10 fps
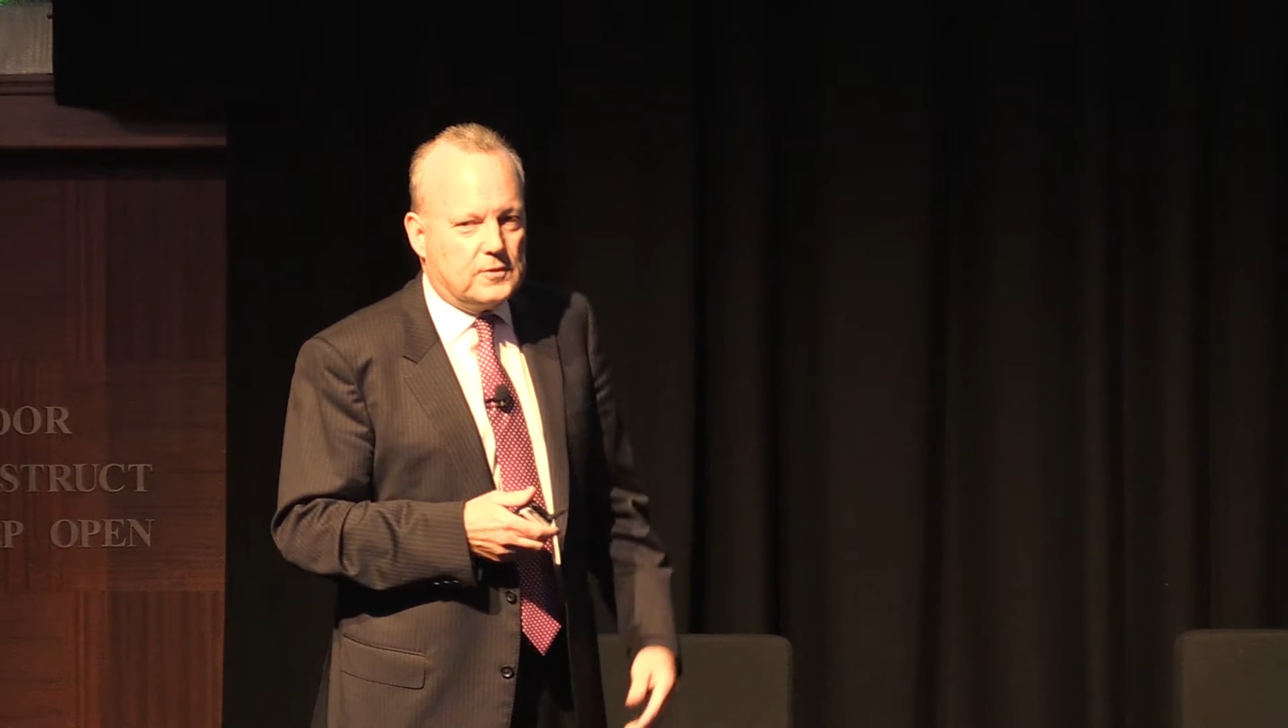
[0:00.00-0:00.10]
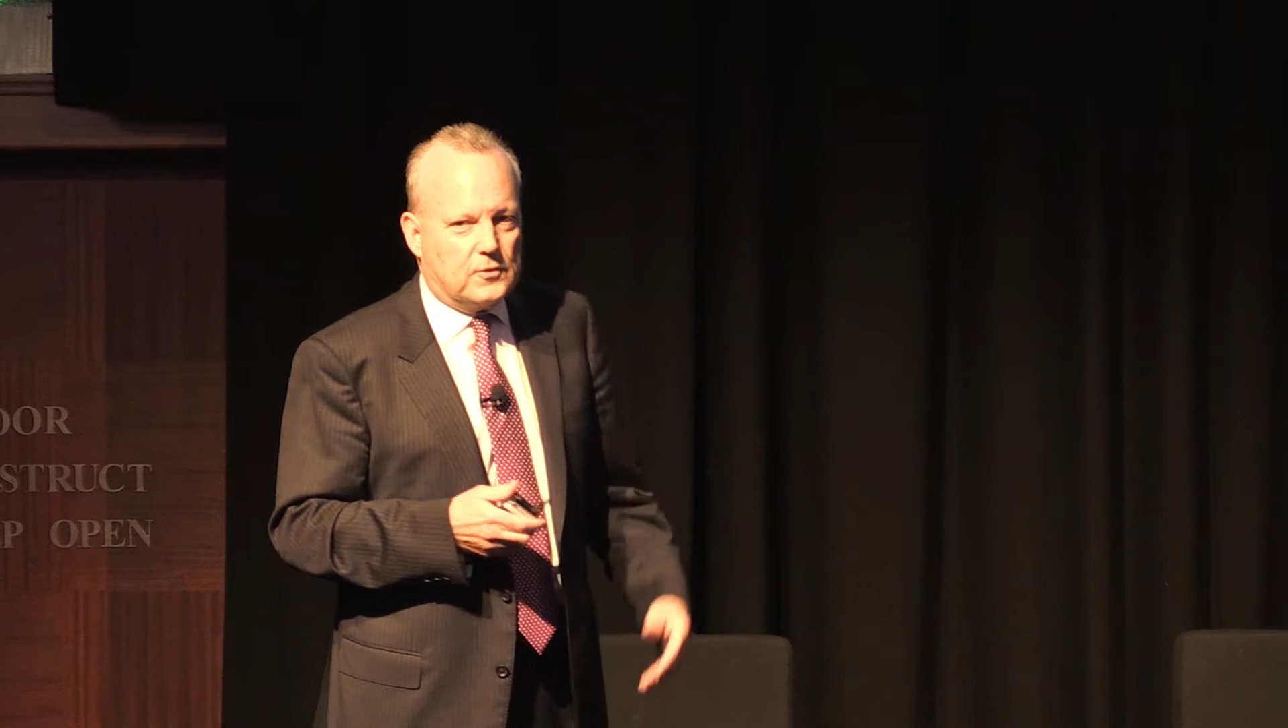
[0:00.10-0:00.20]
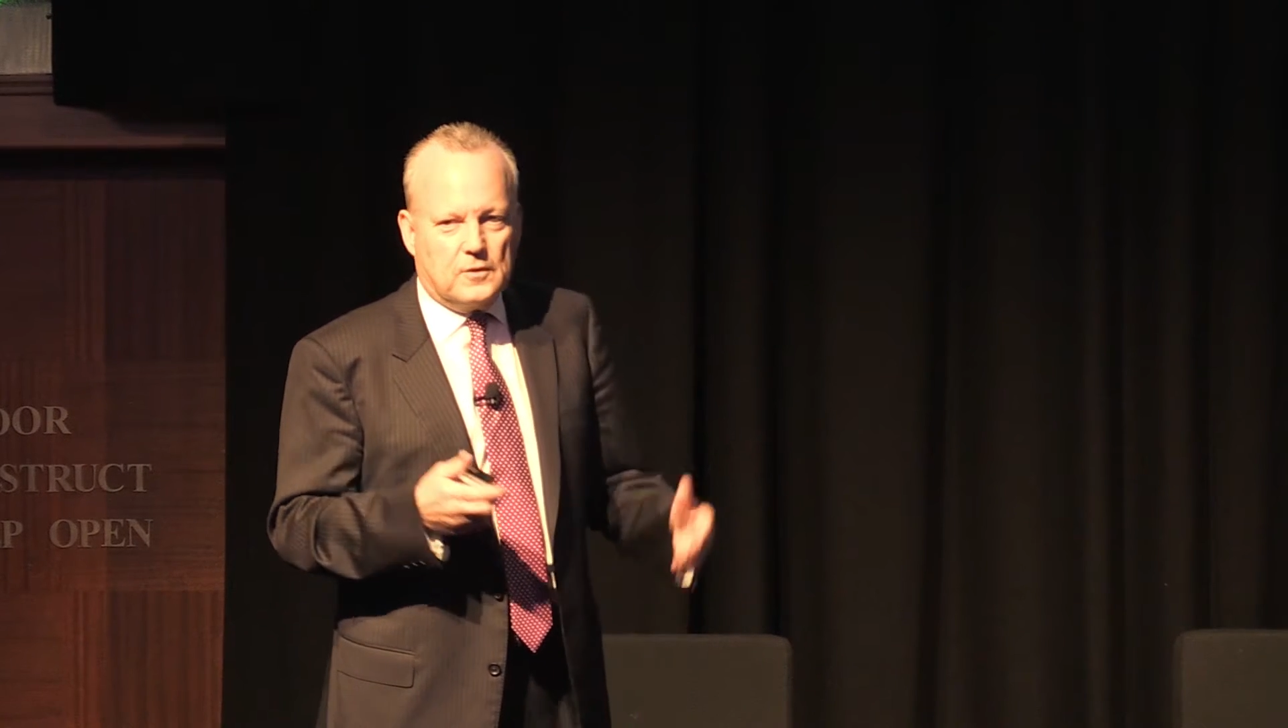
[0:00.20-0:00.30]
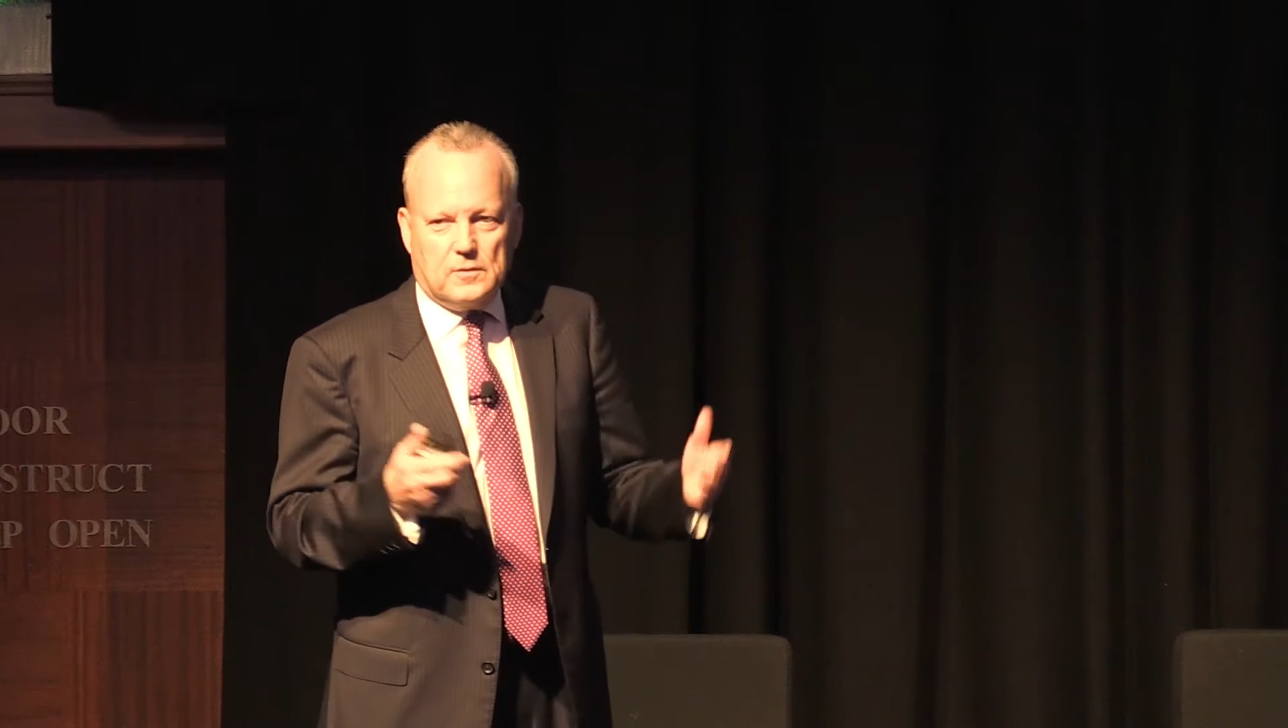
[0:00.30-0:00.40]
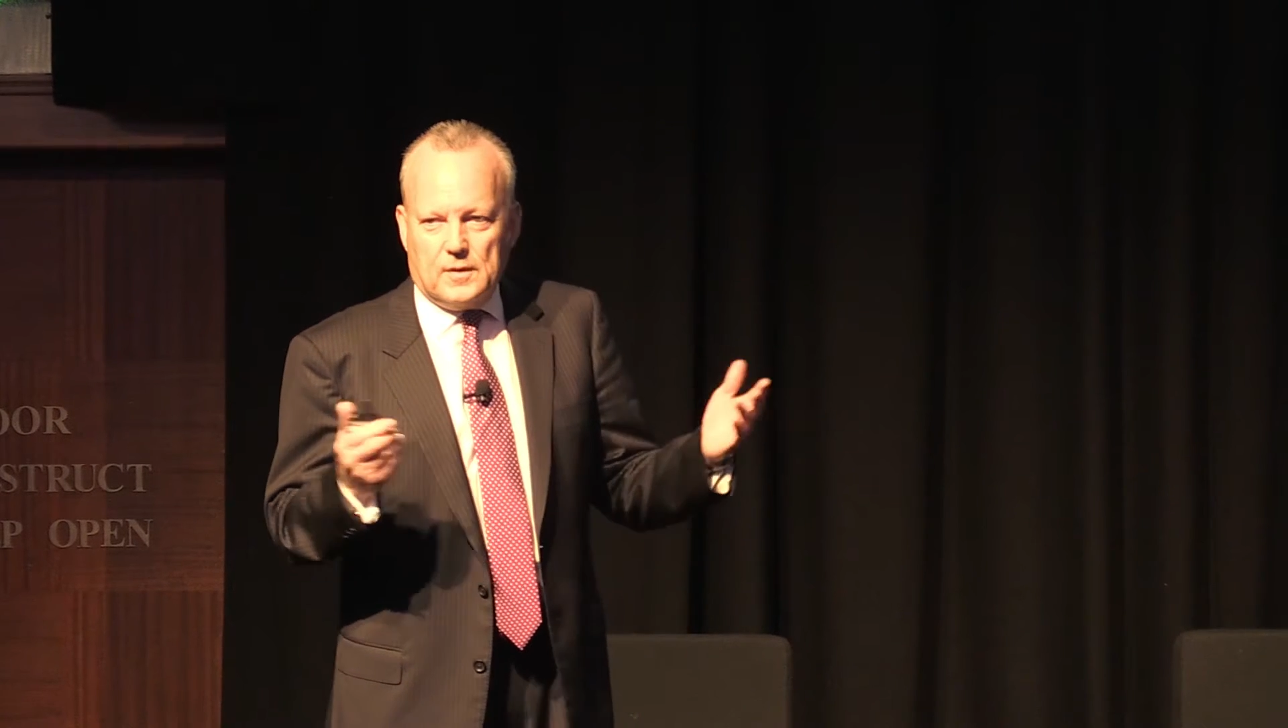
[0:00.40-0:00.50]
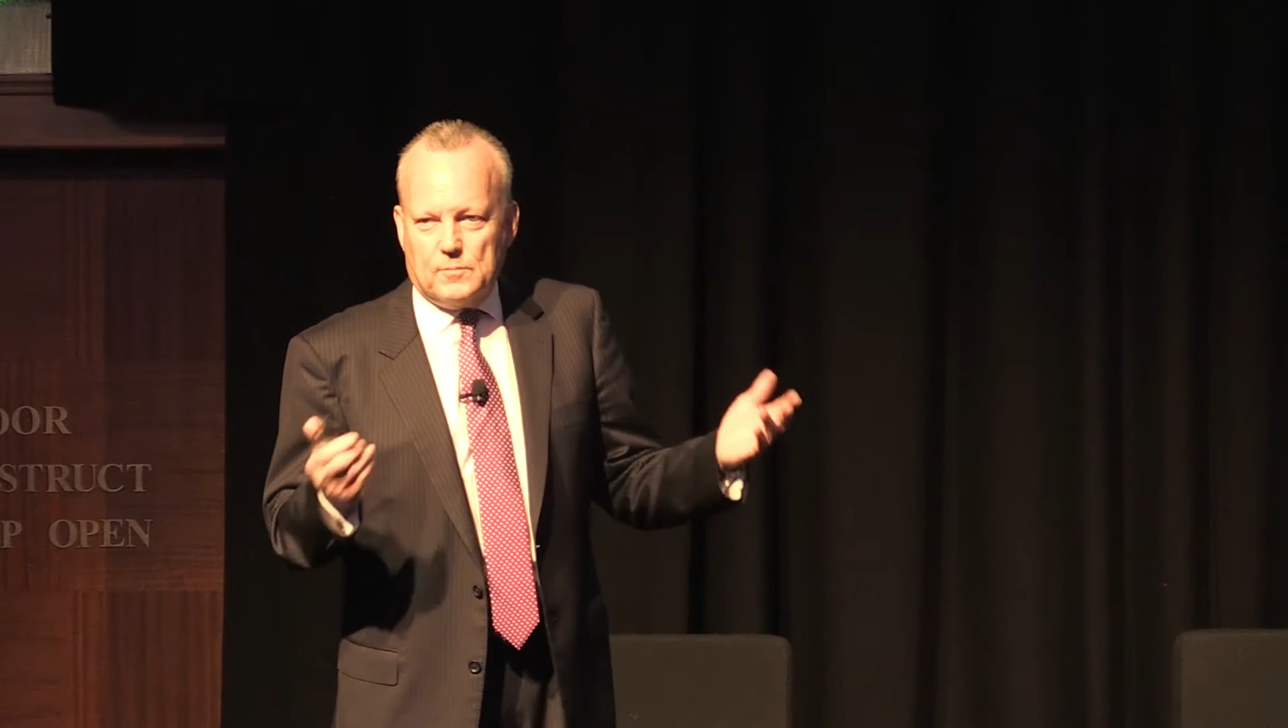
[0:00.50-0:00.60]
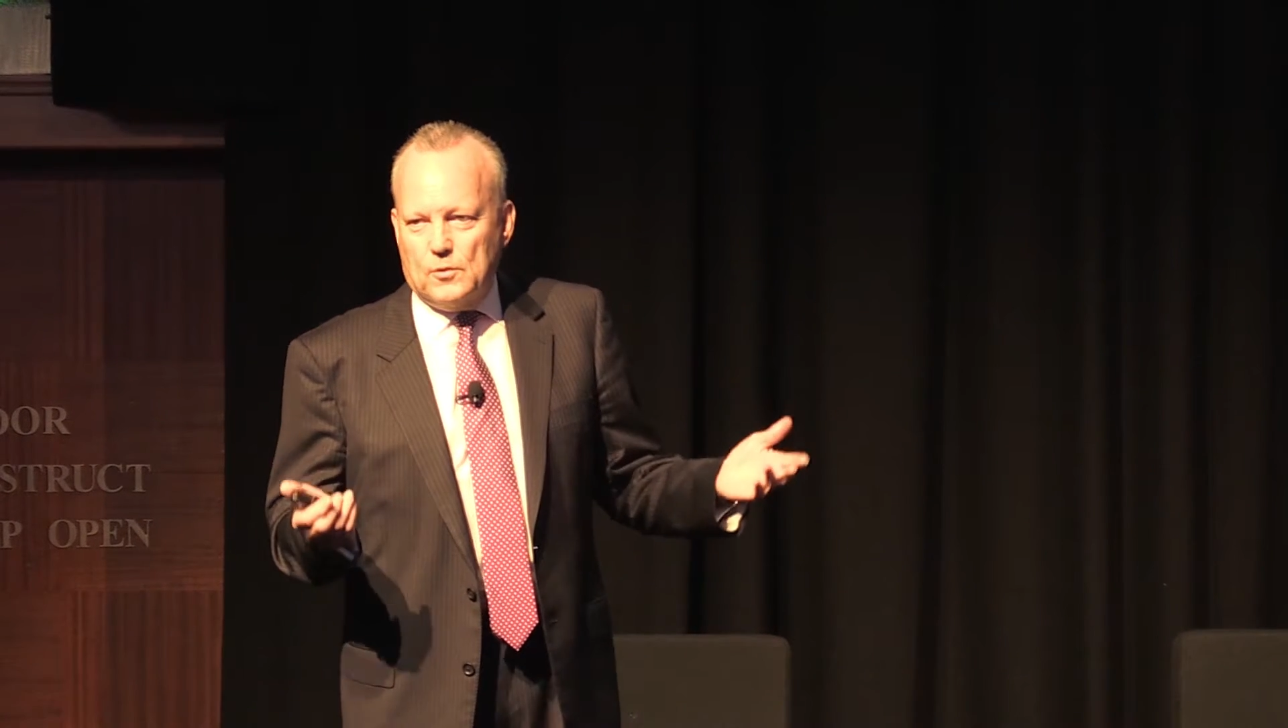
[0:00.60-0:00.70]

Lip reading: doesn't collect